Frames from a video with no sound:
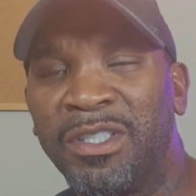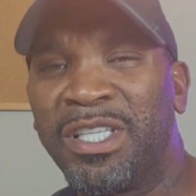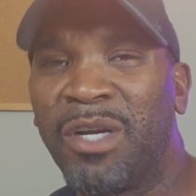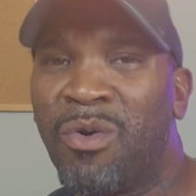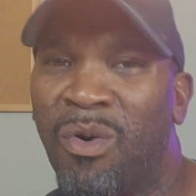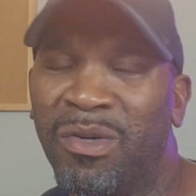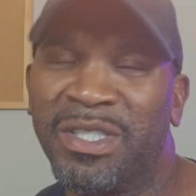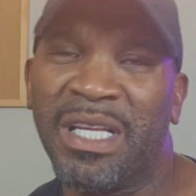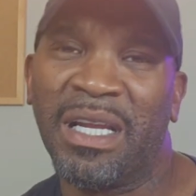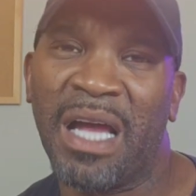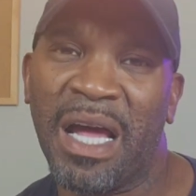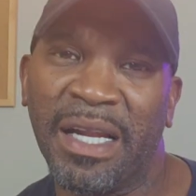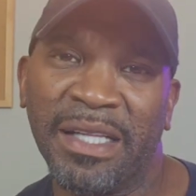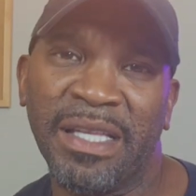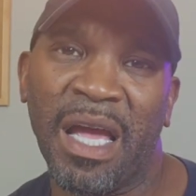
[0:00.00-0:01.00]
She caused a
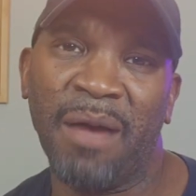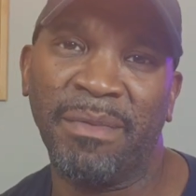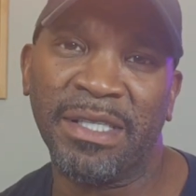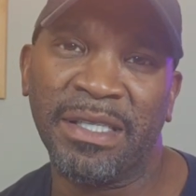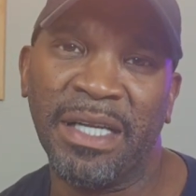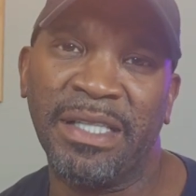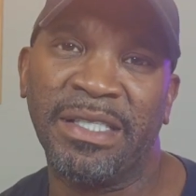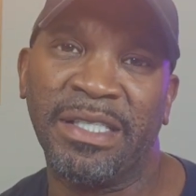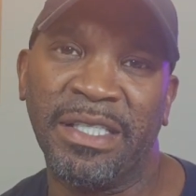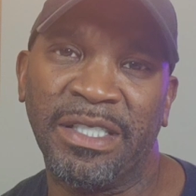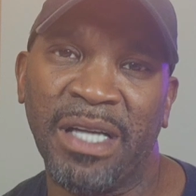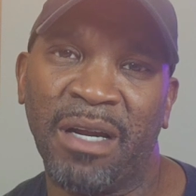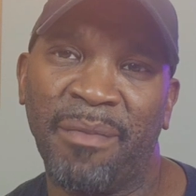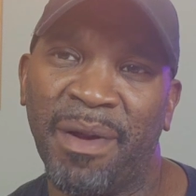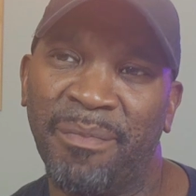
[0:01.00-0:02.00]
lot of damage, ladies and
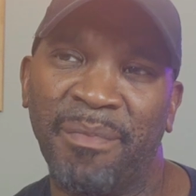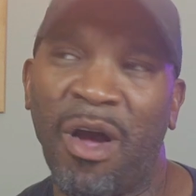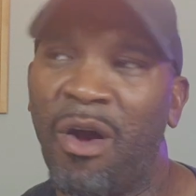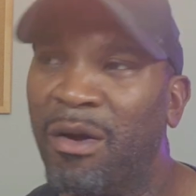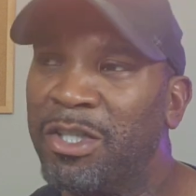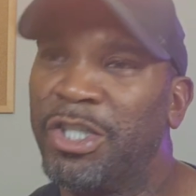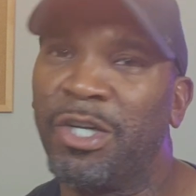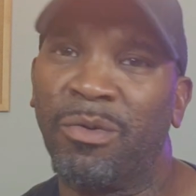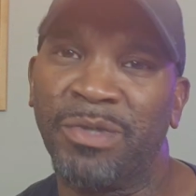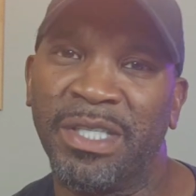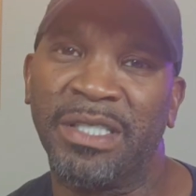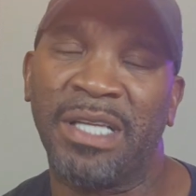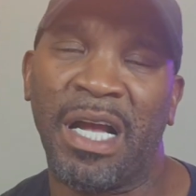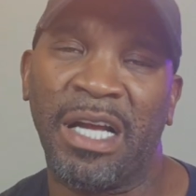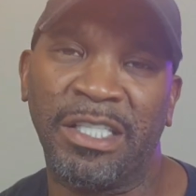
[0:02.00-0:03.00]
gentlemen. All
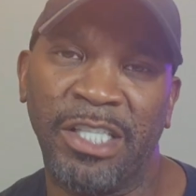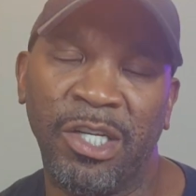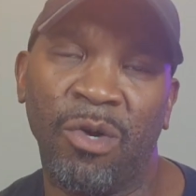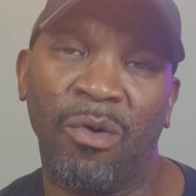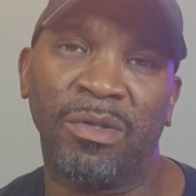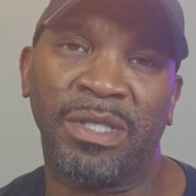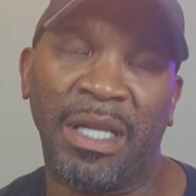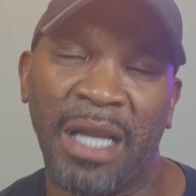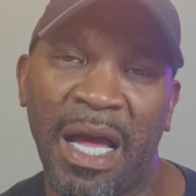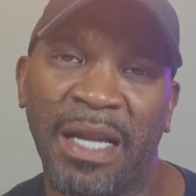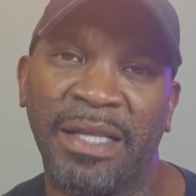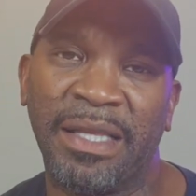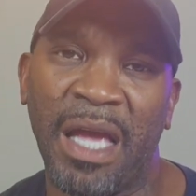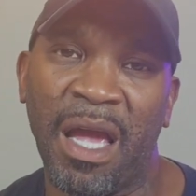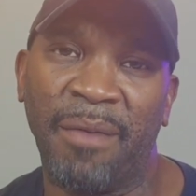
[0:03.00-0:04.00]
jokes aside, she caused a lot
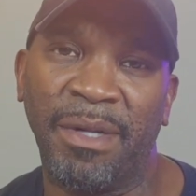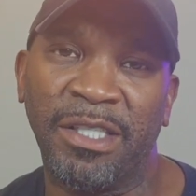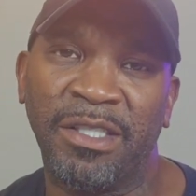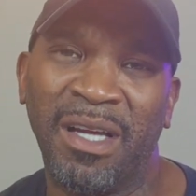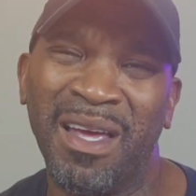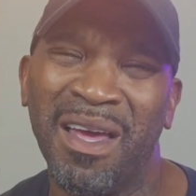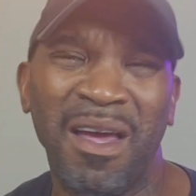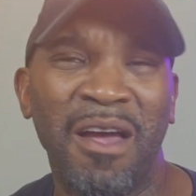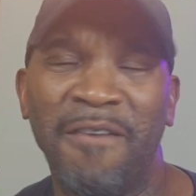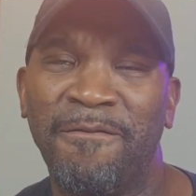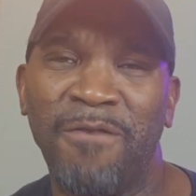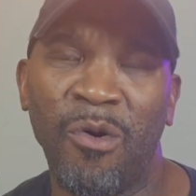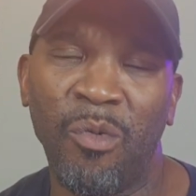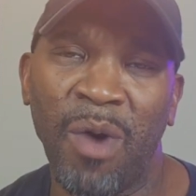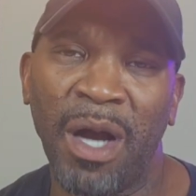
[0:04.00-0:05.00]
of damage.
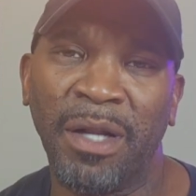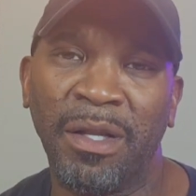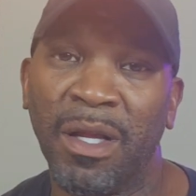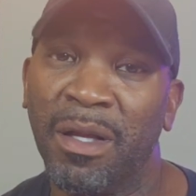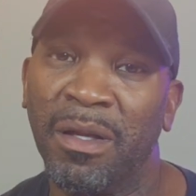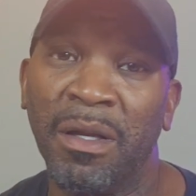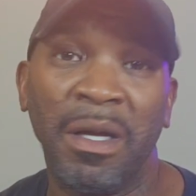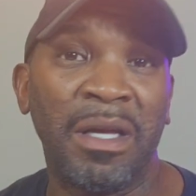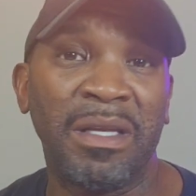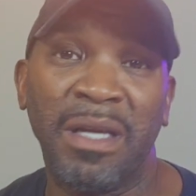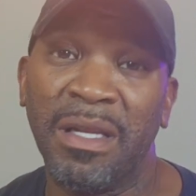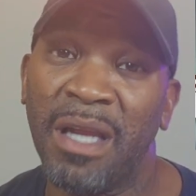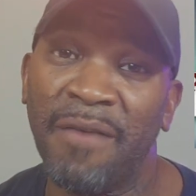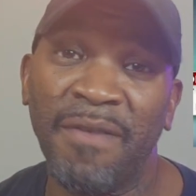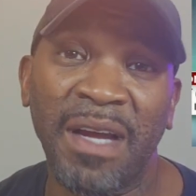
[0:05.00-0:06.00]
And for what?
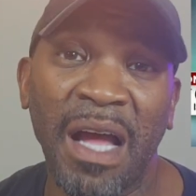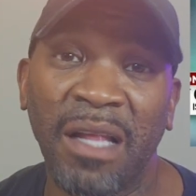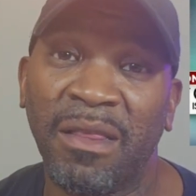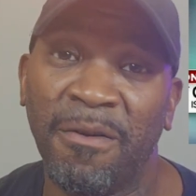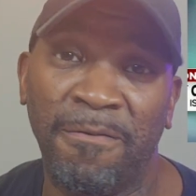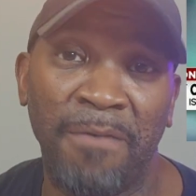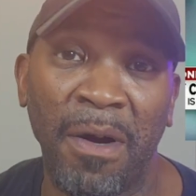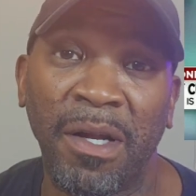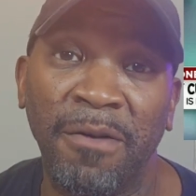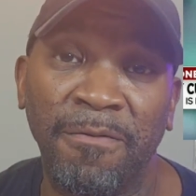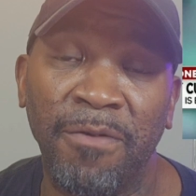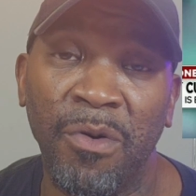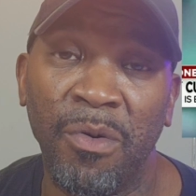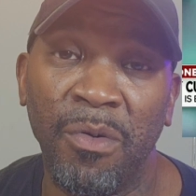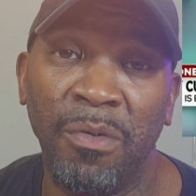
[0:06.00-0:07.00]
You never got the
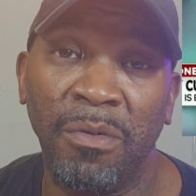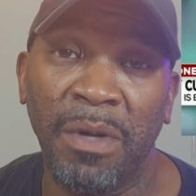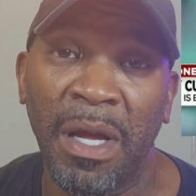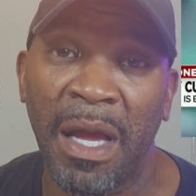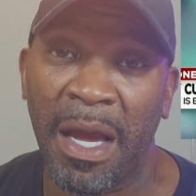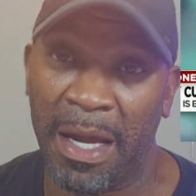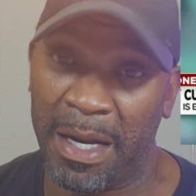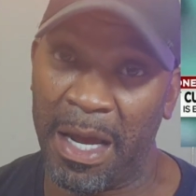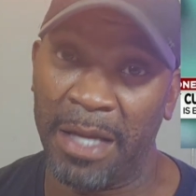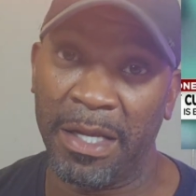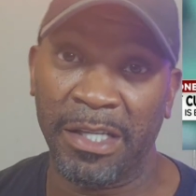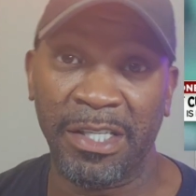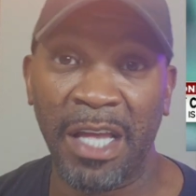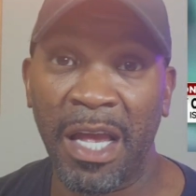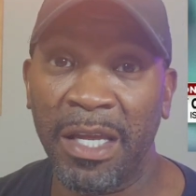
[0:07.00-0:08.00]
fucking food. And now
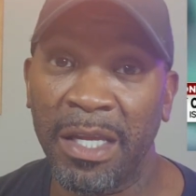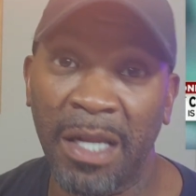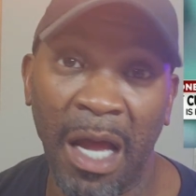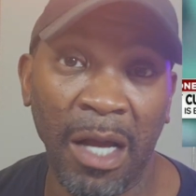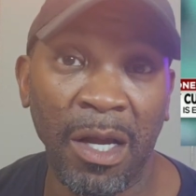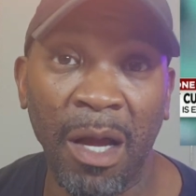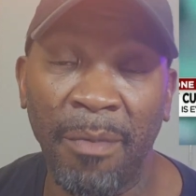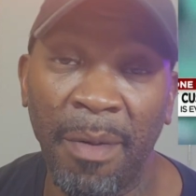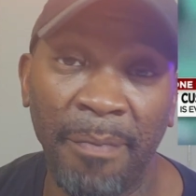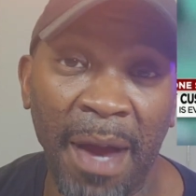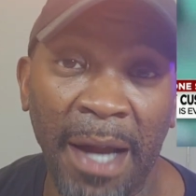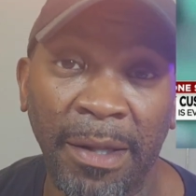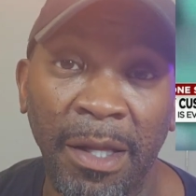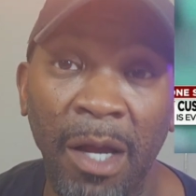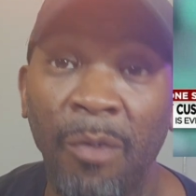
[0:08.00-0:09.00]
you're saying you're not coming
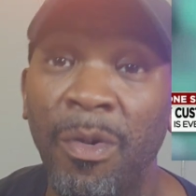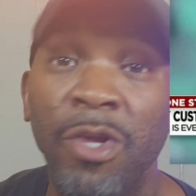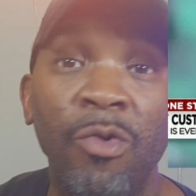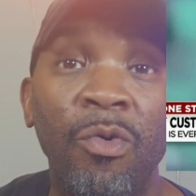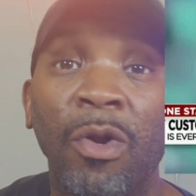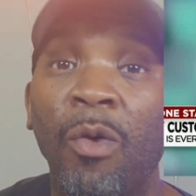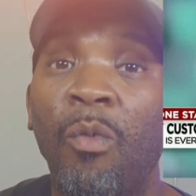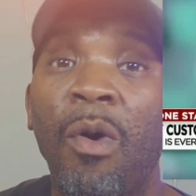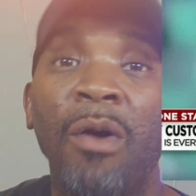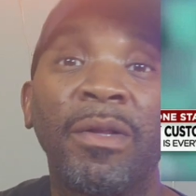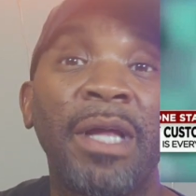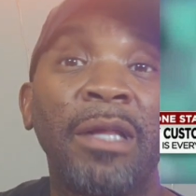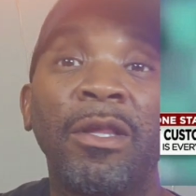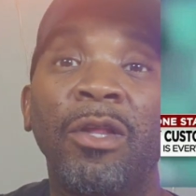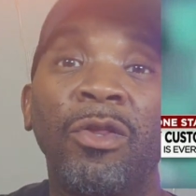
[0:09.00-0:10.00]
back there when you could have
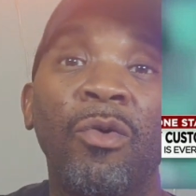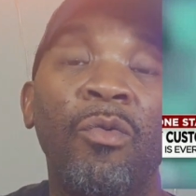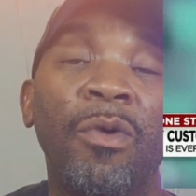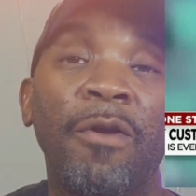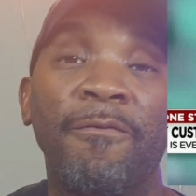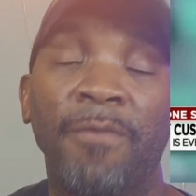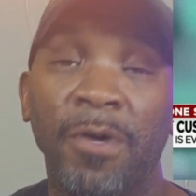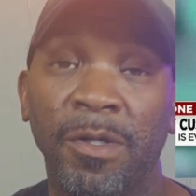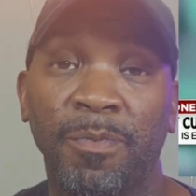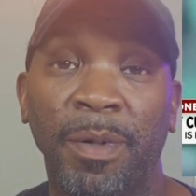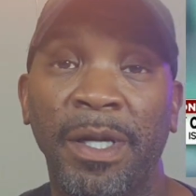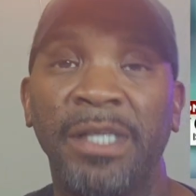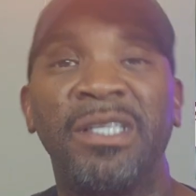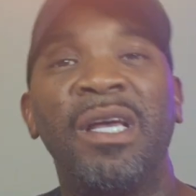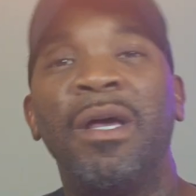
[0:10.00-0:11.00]
walked out the door in the first
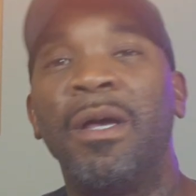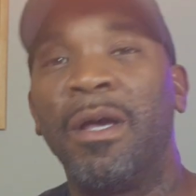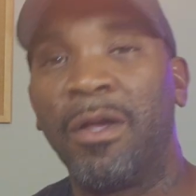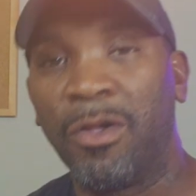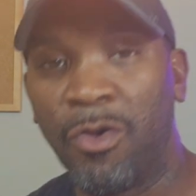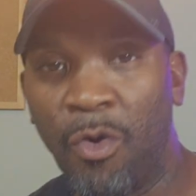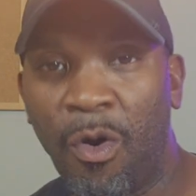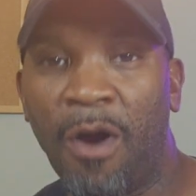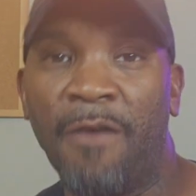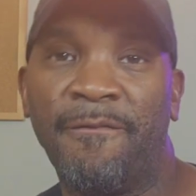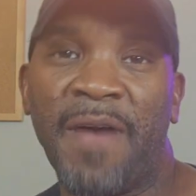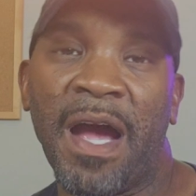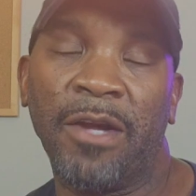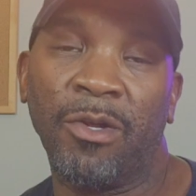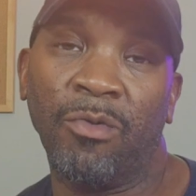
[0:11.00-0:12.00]
place. You are
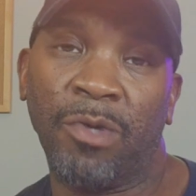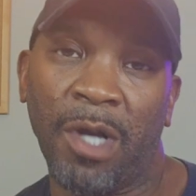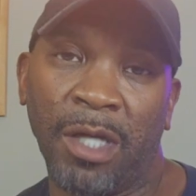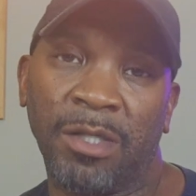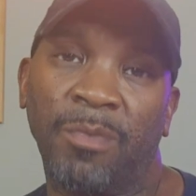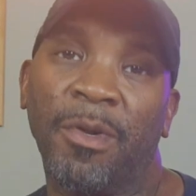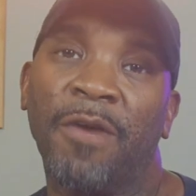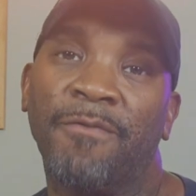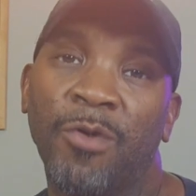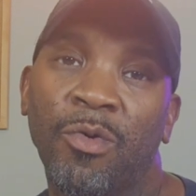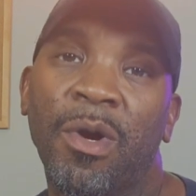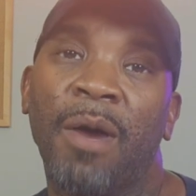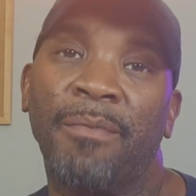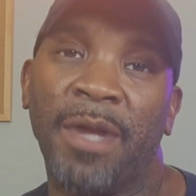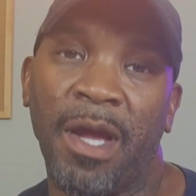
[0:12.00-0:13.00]
a valued customer if
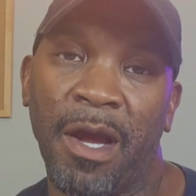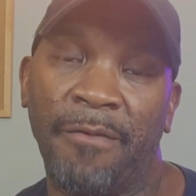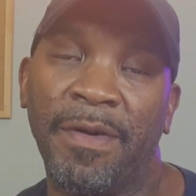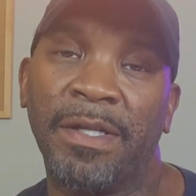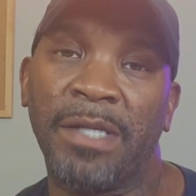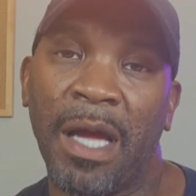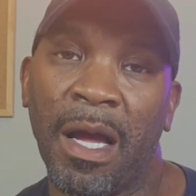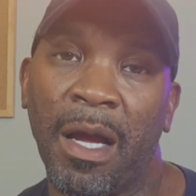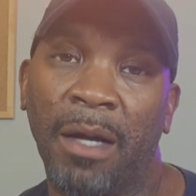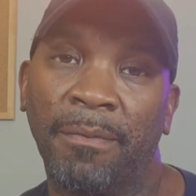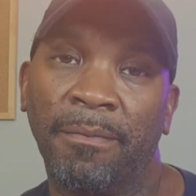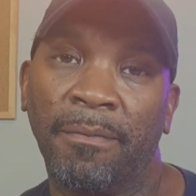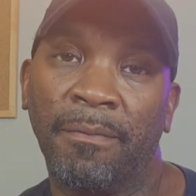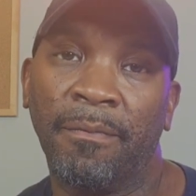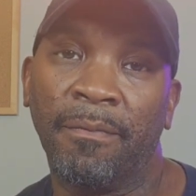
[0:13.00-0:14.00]
you come there every time.